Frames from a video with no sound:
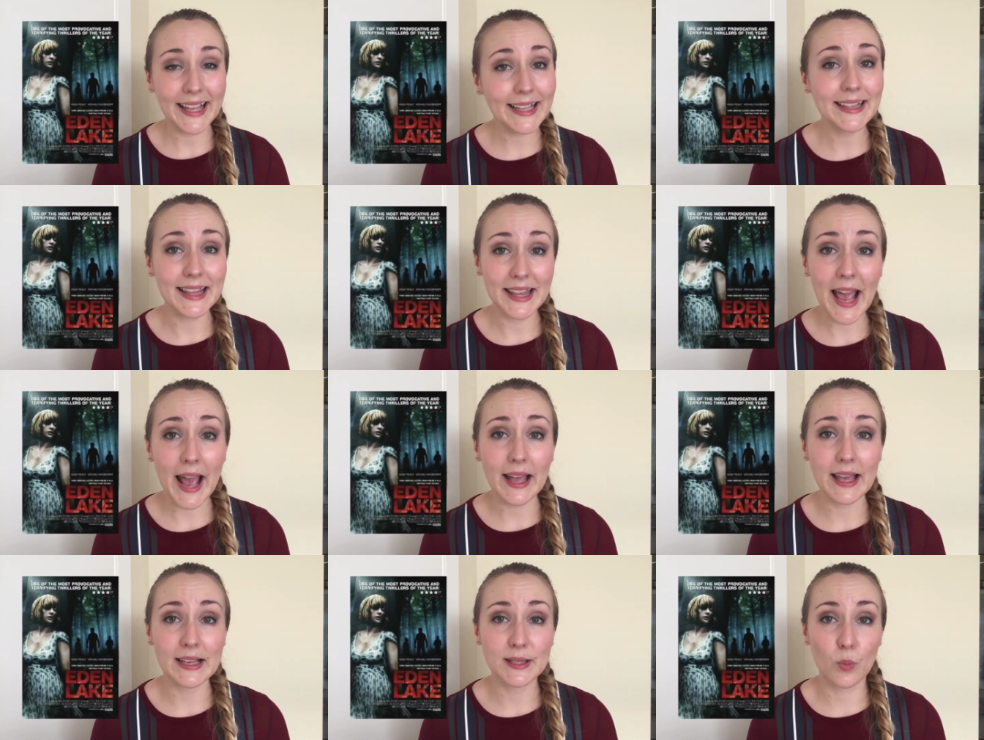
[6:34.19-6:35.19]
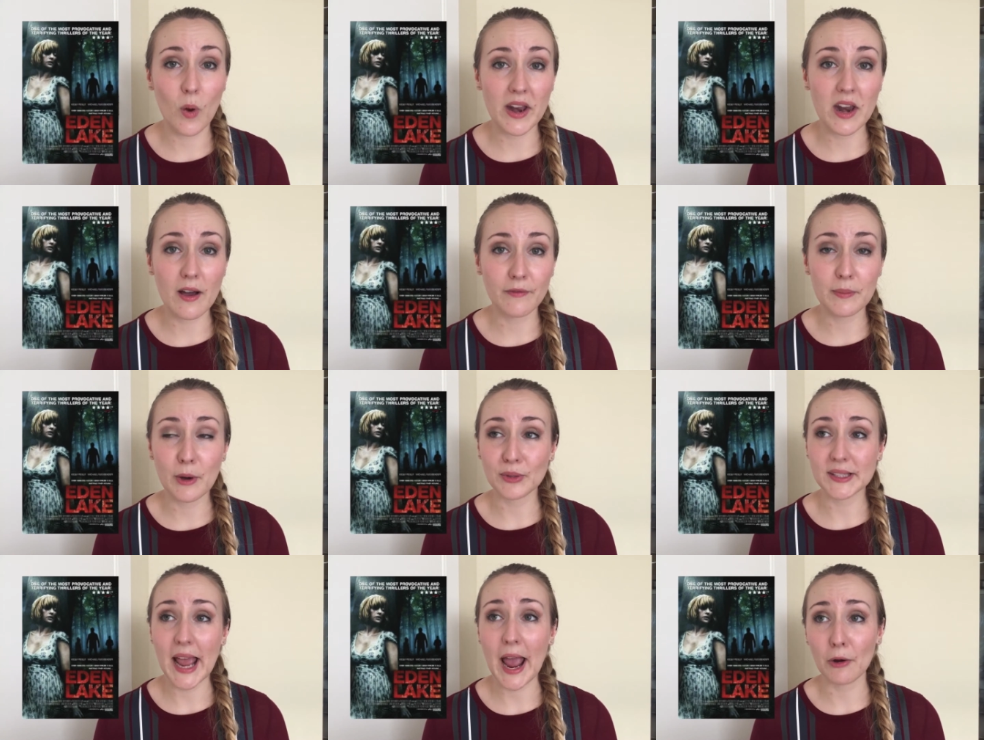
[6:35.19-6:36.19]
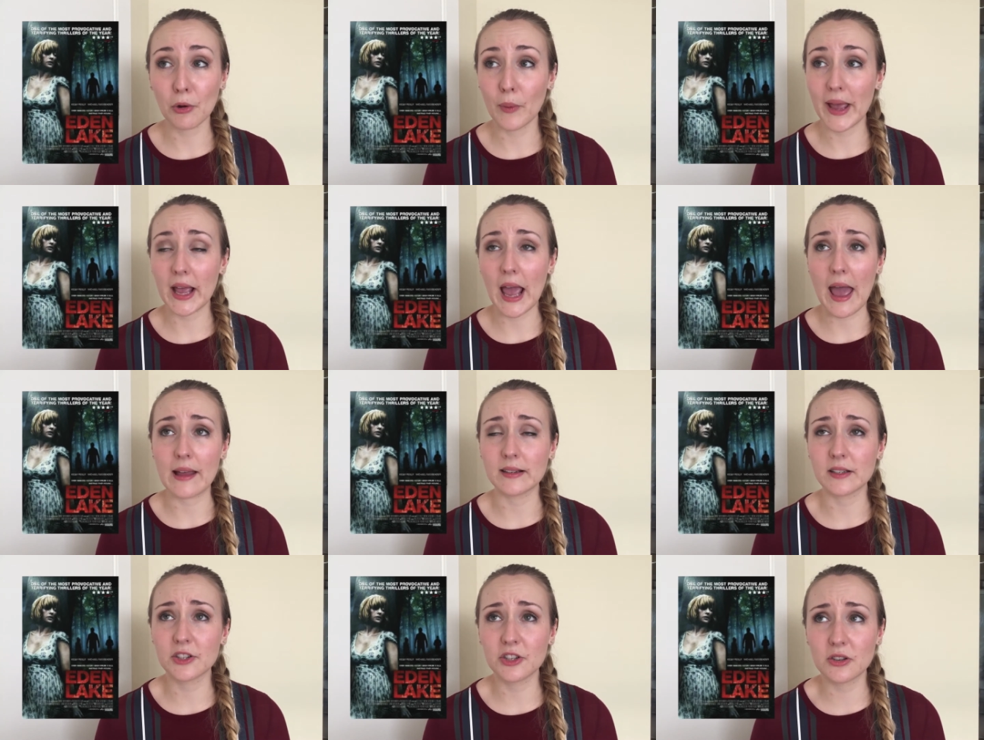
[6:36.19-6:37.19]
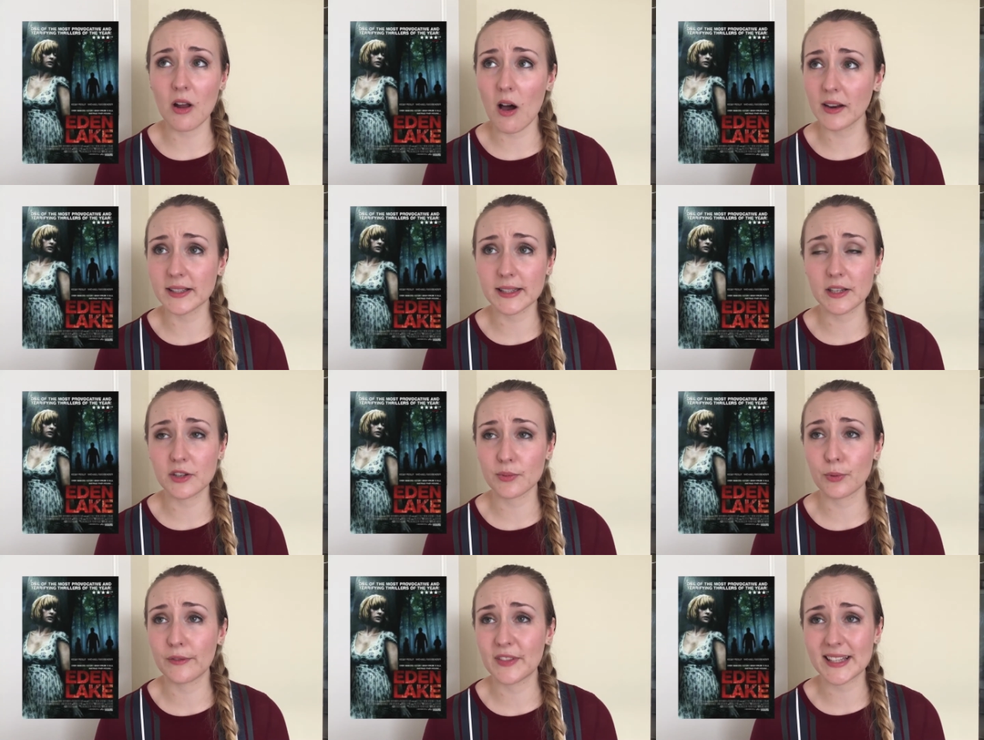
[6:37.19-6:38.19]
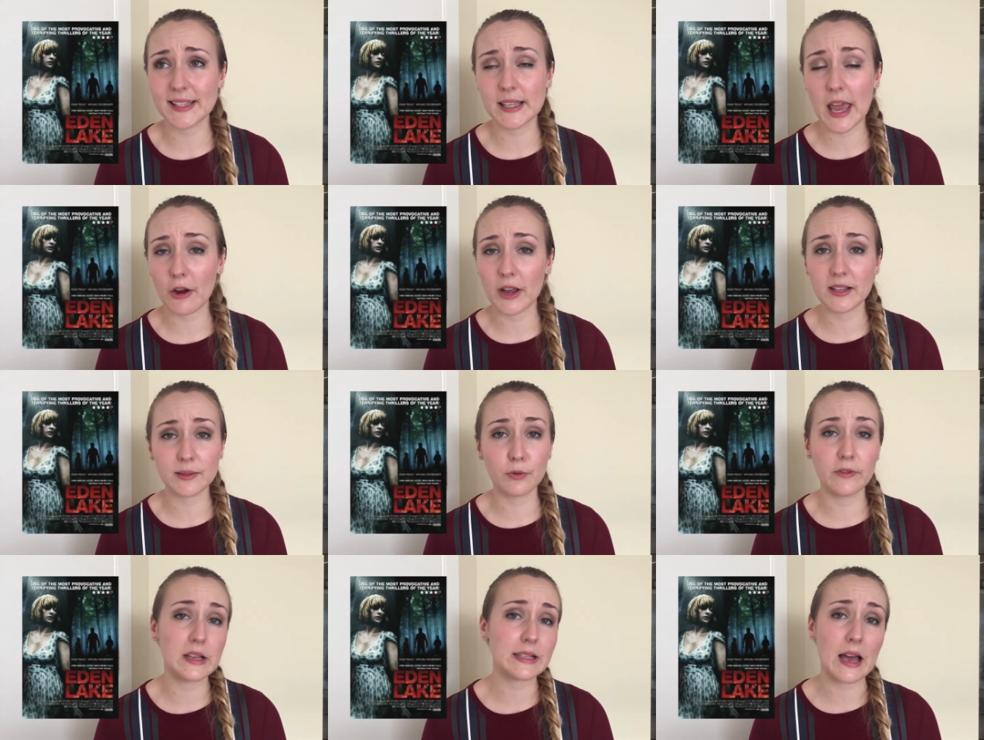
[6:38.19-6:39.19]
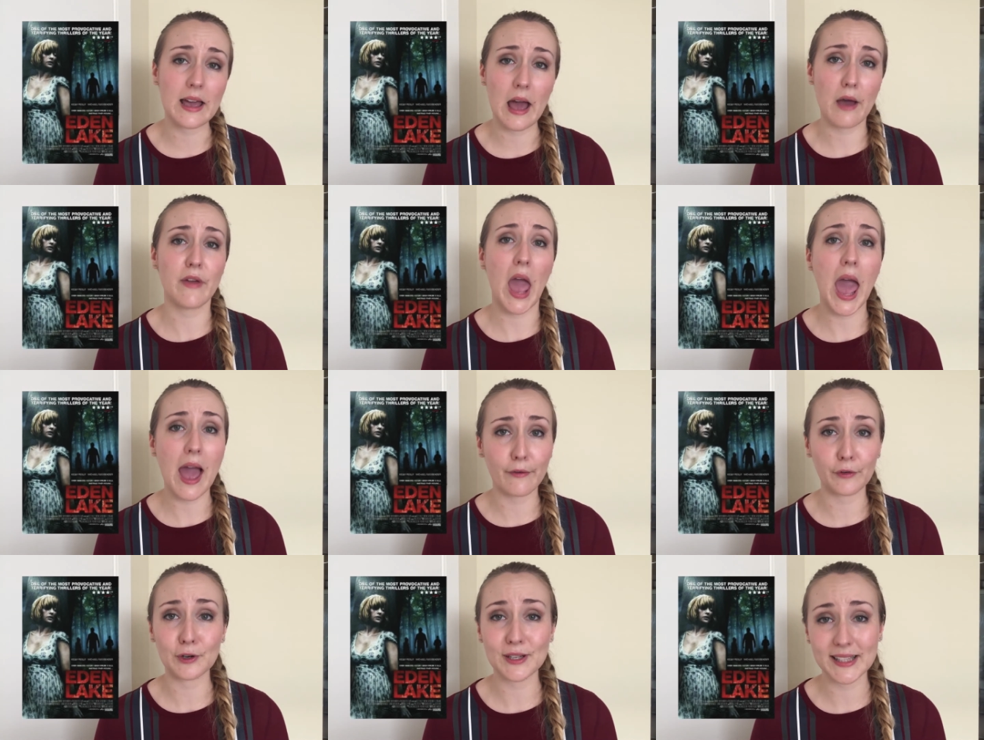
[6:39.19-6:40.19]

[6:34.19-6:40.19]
Eden Lake is one of the most harrowing and honestly just one of the scariest movies I have ever